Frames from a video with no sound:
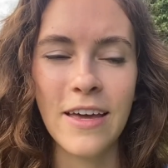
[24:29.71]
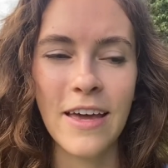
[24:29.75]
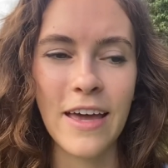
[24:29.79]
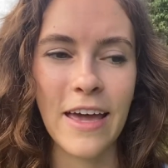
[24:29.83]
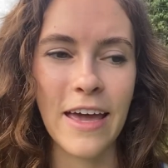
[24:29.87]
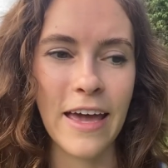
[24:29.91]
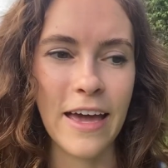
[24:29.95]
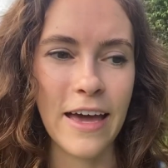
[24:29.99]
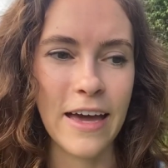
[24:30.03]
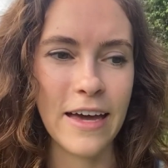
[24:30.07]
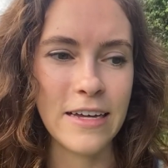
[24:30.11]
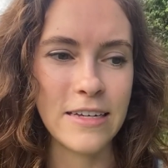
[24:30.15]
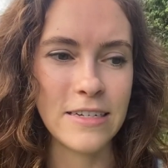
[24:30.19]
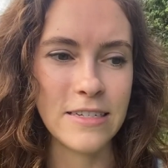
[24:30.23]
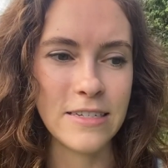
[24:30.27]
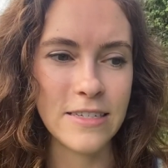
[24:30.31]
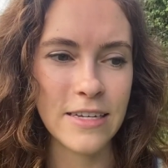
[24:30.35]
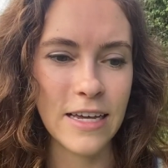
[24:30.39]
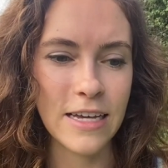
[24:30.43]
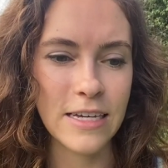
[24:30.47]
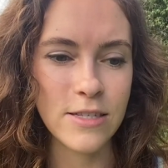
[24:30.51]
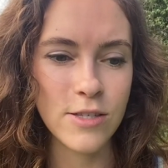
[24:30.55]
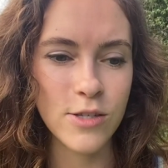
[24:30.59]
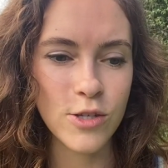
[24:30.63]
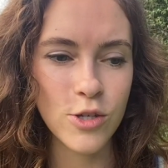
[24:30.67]
And
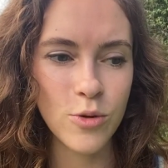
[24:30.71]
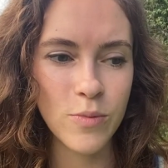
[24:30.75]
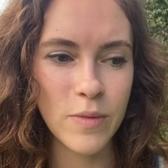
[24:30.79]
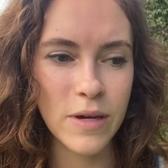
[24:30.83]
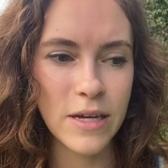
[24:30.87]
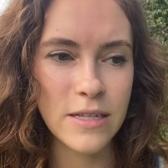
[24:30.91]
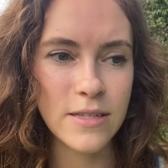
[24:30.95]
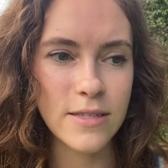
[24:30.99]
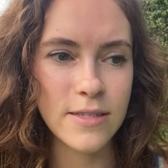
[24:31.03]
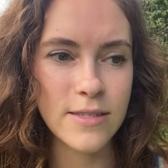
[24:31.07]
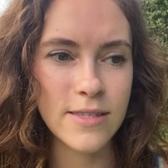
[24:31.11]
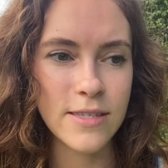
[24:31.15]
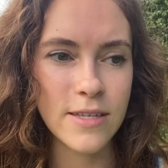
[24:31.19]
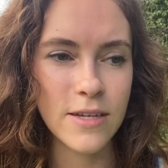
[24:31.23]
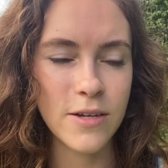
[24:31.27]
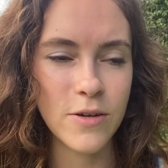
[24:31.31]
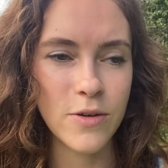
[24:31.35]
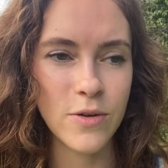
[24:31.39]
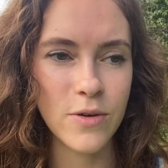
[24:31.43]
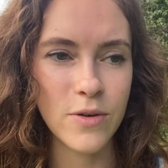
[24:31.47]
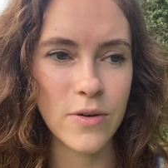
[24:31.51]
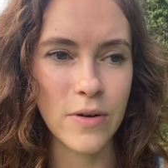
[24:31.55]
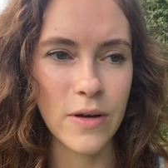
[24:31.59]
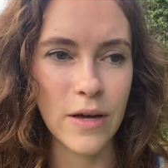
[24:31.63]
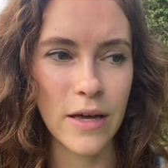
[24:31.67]
as humans,
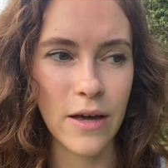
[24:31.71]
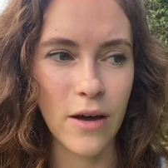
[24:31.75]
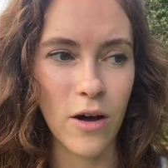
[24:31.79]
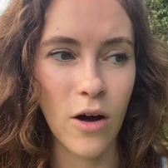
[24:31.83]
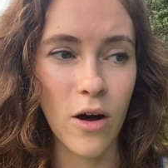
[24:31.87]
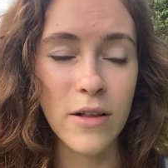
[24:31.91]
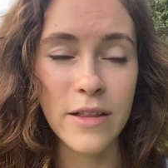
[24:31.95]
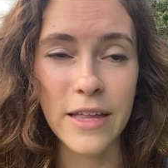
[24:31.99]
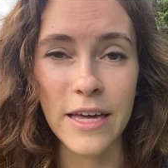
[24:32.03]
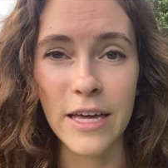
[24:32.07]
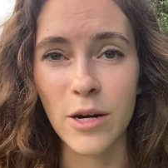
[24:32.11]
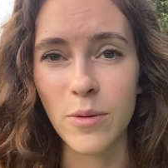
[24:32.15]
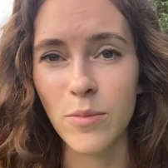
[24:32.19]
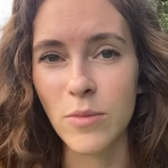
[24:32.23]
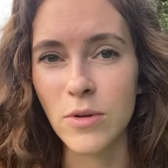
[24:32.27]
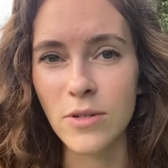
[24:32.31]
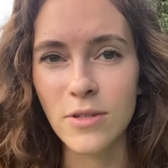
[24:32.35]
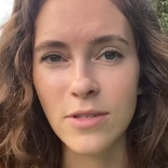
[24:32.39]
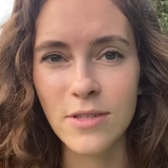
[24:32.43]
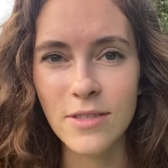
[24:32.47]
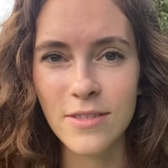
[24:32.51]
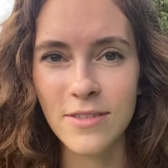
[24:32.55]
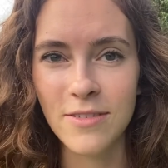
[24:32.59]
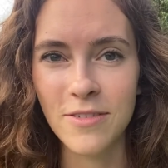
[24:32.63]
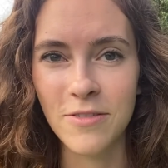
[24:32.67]
all
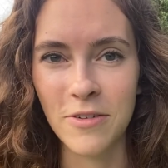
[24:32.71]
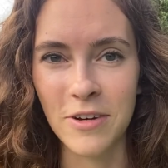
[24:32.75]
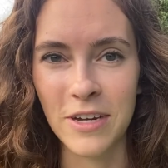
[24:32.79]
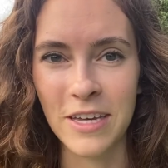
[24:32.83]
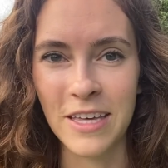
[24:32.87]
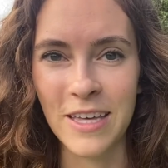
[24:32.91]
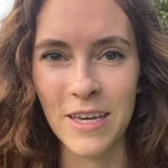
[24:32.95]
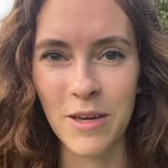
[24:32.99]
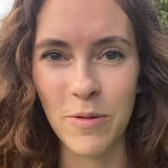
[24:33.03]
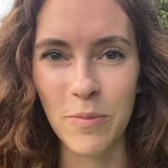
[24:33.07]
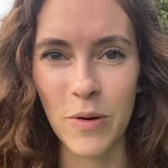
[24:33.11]
animals really,